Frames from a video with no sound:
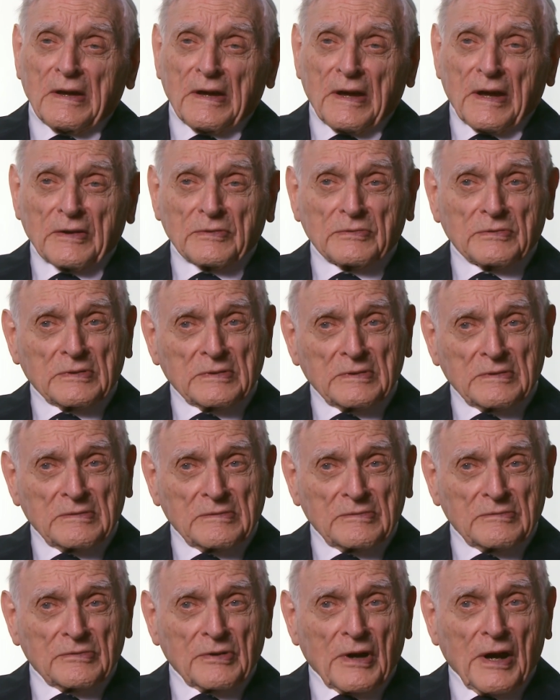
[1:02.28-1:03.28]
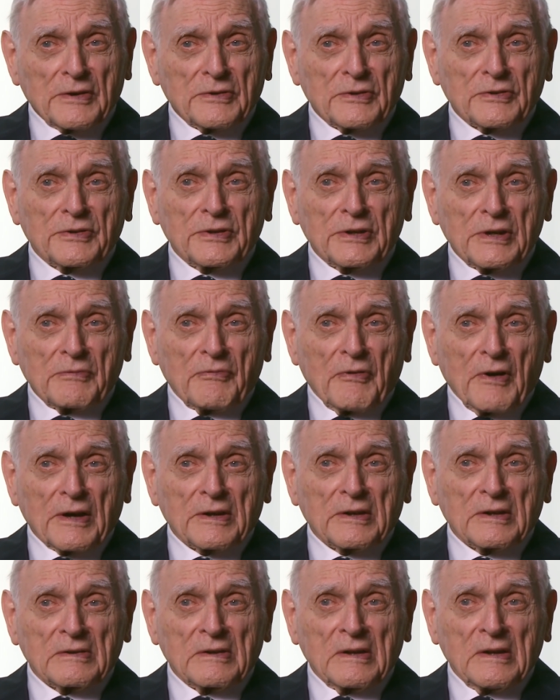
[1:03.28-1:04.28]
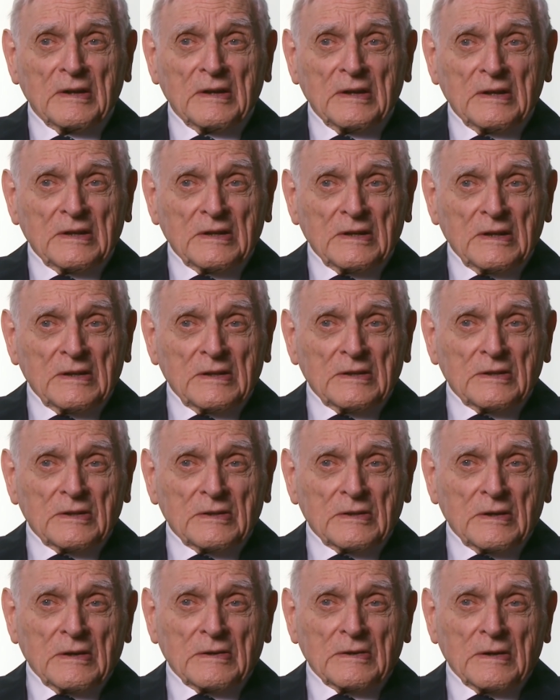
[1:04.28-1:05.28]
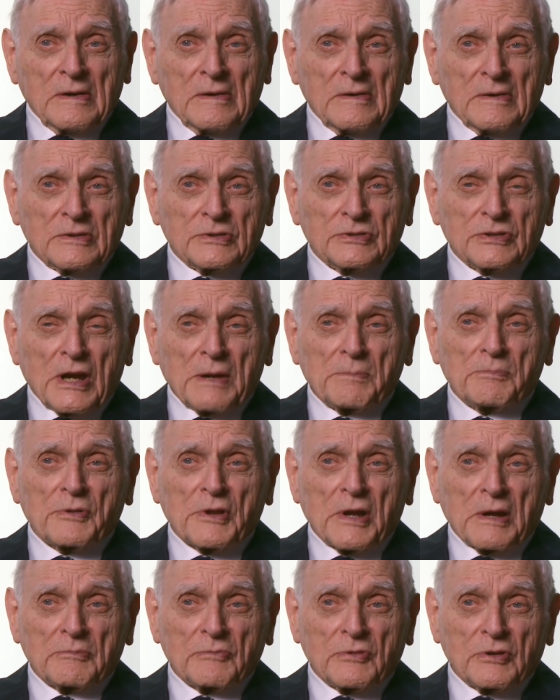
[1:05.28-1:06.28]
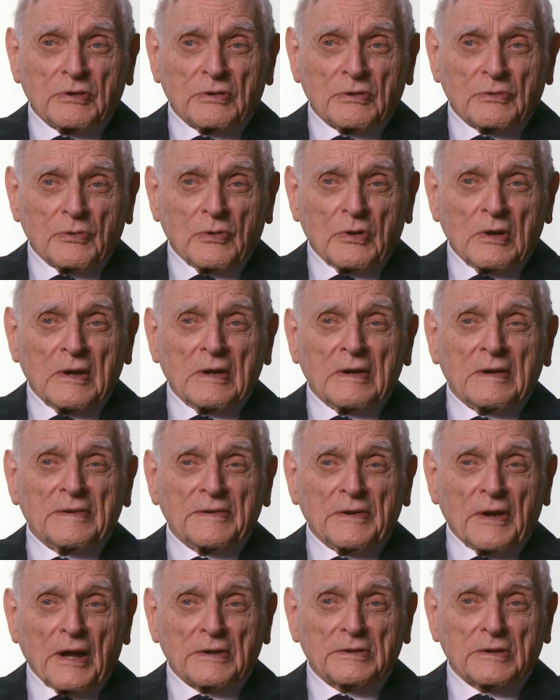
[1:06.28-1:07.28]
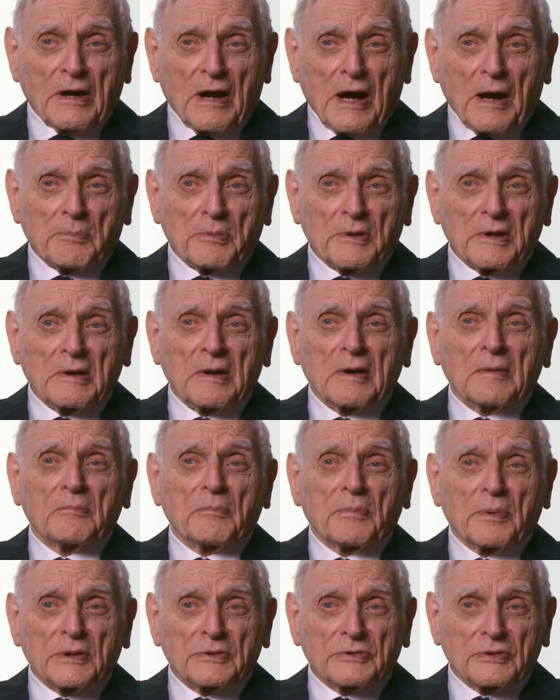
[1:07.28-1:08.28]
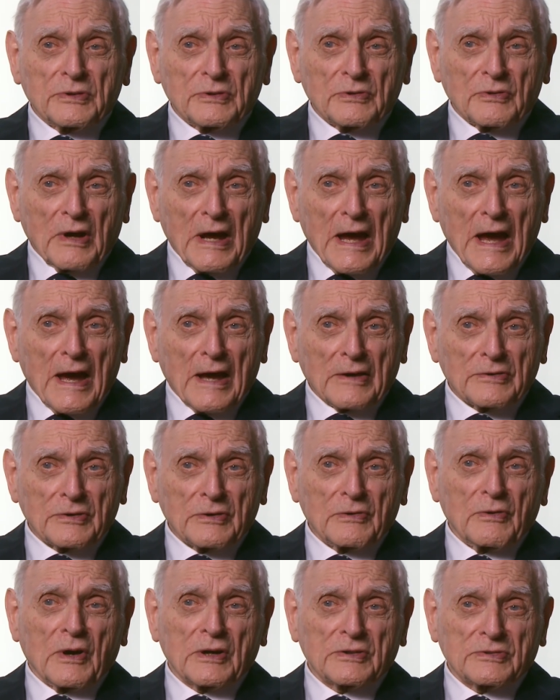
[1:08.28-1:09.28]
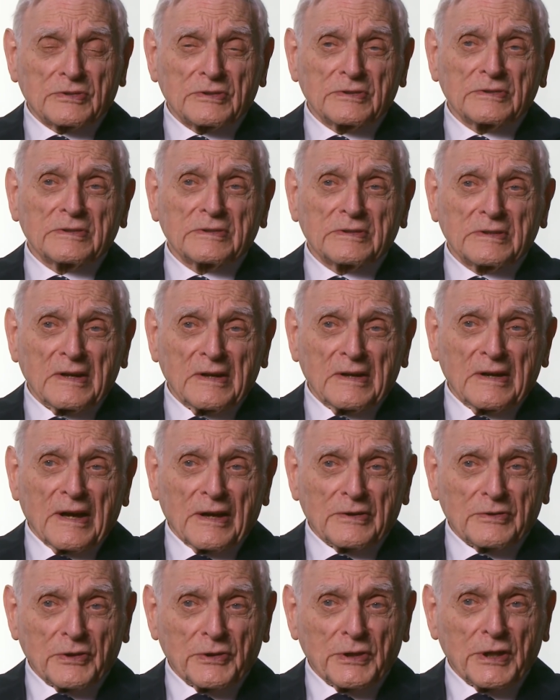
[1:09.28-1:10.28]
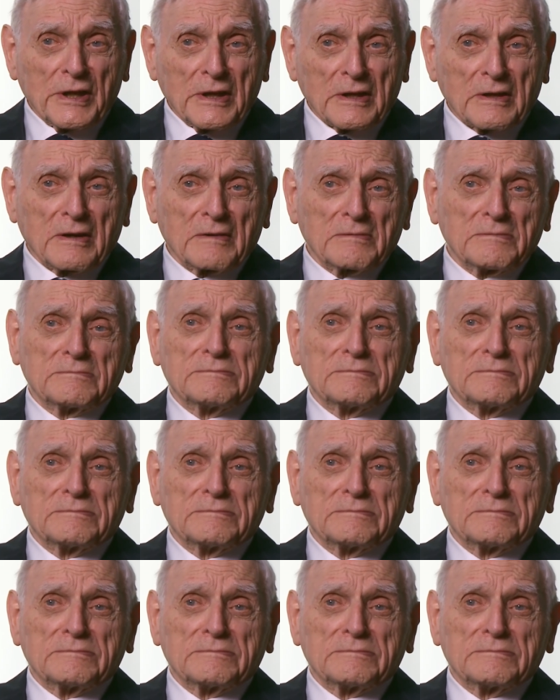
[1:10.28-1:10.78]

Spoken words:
and try to see if I can shape them to not copy, but to ask questions and to think.